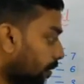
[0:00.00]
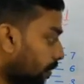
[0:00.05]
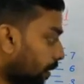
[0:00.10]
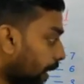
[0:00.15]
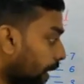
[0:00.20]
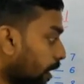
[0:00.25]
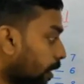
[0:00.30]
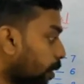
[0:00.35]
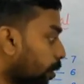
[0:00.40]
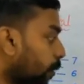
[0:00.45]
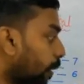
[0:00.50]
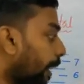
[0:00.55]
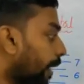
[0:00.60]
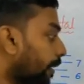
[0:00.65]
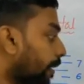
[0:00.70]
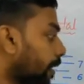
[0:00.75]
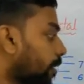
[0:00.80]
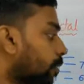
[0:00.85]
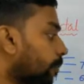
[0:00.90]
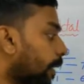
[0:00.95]
into
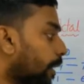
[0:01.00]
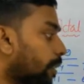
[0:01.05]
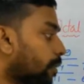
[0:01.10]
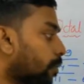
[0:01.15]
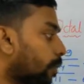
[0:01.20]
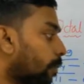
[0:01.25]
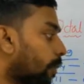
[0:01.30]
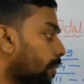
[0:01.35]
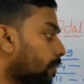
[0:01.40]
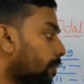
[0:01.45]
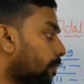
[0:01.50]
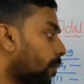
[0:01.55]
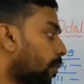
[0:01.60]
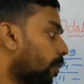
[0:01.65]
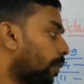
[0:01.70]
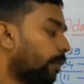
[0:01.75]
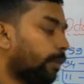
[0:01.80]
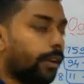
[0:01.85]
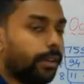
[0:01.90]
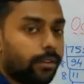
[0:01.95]
8 raised to minus 1 plus
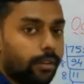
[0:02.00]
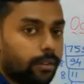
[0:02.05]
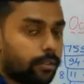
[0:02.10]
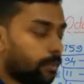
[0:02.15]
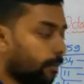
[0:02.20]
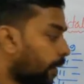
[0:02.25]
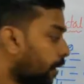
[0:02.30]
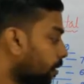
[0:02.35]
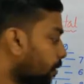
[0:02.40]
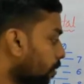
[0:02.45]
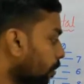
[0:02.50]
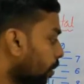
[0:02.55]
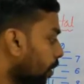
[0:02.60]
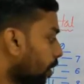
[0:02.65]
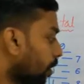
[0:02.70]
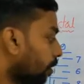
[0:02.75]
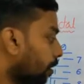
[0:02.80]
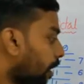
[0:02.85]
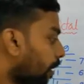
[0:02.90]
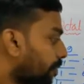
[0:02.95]
4 into 8 raised to minus 2.
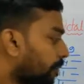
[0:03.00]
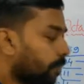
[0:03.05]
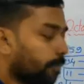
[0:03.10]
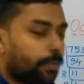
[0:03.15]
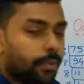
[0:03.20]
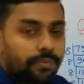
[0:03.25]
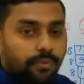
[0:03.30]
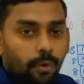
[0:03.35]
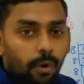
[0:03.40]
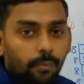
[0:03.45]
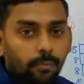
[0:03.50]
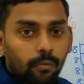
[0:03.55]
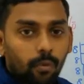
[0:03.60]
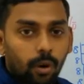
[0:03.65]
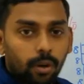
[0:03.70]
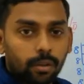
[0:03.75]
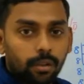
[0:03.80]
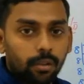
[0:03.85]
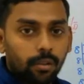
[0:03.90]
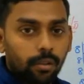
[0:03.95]
You have to perform
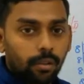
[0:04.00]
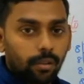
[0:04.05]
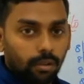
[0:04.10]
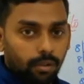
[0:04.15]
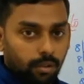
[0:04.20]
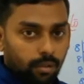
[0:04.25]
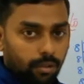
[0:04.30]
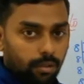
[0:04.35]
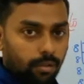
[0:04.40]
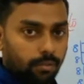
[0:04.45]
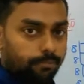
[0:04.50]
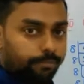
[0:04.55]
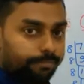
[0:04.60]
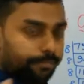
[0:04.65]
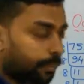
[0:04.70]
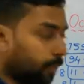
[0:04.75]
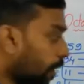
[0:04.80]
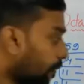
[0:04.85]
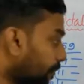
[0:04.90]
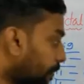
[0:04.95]
what? You
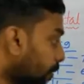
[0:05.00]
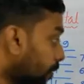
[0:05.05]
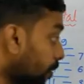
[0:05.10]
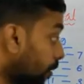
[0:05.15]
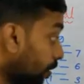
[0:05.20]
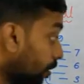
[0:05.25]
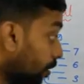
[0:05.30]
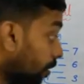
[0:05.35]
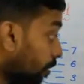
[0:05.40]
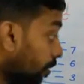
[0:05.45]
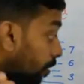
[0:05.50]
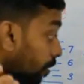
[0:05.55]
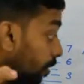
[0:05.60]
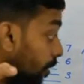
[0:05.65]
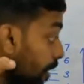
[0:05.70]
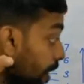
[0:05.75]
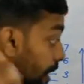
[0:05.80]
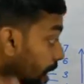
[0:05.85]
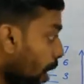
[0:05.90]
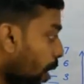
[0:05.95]
have to
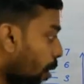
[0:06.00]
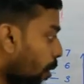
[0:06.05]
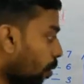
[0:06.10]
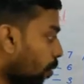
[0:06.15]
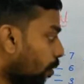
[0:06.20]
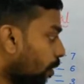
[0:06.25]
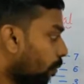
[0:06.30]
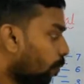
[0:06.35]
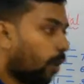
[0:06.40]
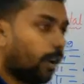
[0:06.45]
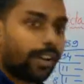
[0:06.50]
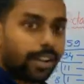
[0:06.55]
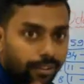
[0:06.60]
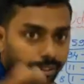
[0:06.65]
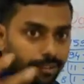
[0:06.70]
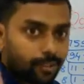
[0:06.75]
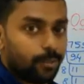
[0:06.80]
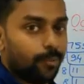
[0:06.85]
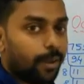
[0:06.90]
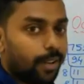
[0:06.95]
know what 8
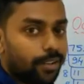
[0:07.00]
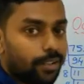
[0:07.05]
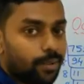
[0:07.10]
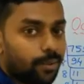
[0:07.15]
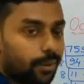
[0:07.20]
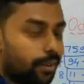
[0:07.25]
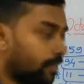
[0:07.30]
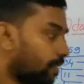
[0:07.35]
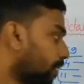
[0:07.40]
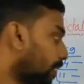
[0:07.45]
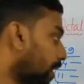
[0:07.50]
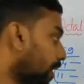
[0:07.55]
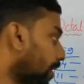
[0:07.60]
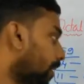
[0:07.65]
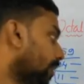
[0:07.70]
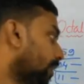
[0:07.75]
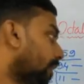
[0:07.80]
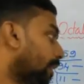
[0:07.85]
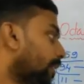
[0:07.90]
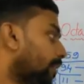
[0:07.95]
raised to minus 1 is.
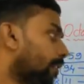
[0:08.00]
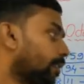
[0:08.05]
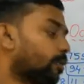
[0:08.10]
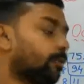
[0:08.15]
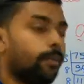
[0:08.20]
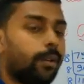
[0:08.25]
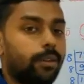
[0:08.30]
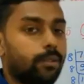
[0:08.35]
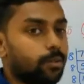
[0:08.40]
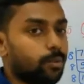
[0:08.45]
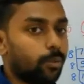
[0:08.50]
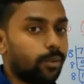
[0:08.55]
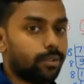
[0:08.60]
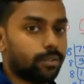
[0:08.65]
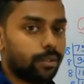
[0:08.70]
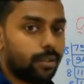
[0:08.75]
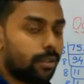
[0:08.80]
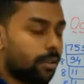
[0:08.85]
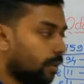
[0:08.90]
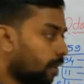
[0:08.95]
Okay? 8 raised to minus 2
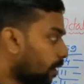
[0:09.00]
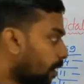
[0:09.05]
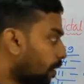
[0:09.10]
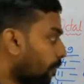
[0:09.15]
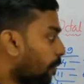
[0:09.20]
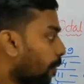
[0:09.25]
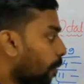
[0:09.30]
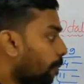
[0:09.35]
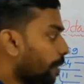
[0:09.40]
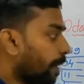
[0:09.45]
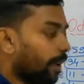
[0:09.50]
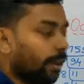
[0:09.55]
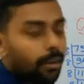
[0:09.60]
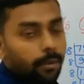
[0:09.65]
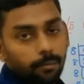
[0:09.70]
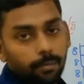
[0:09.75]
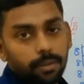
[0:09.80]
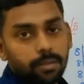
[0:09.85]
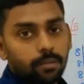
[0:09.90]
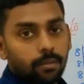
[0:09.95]
is. For bigger
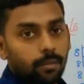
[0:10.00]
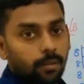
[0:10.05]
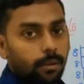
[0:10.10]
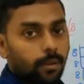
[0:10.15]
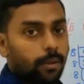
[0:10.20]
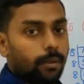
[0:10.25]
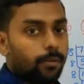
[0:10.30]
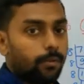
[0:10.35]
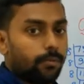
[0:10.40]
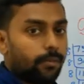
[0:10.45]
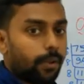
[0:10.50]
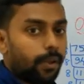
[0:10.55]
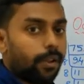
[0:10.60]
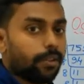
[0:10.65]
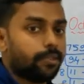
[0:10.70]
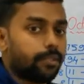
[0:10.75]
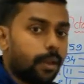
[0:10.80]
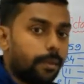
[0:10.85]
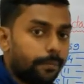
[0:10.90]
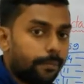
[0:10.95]
numbers, for your
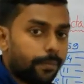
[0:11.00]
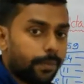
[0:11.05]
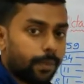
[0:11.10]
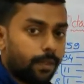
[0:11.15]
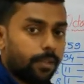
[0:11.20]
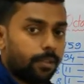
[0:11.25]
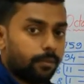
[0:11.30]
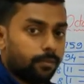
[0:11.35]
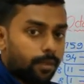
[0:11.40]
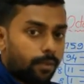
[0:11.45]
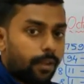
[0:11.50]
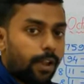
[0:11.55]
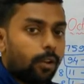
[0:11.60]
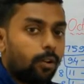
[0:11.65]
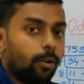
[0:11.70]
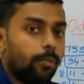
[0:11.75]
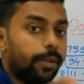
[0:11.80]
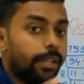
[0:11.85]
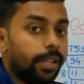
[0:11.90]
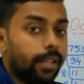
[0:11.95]
exam, the
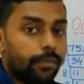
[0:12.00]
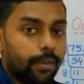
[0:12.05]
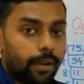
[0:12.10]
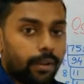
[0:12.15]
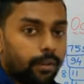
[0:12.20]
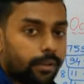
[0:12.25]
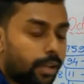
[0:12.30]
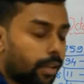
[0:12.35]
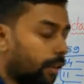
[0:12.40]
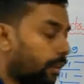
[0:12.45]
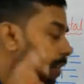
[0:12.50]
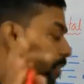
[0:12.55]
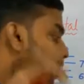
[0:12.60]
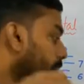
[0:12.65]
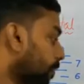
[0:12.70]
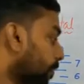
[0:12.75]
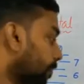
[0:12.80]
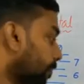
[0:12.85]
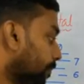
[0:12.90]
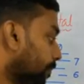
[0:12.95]
value will be given. Okay? Yes.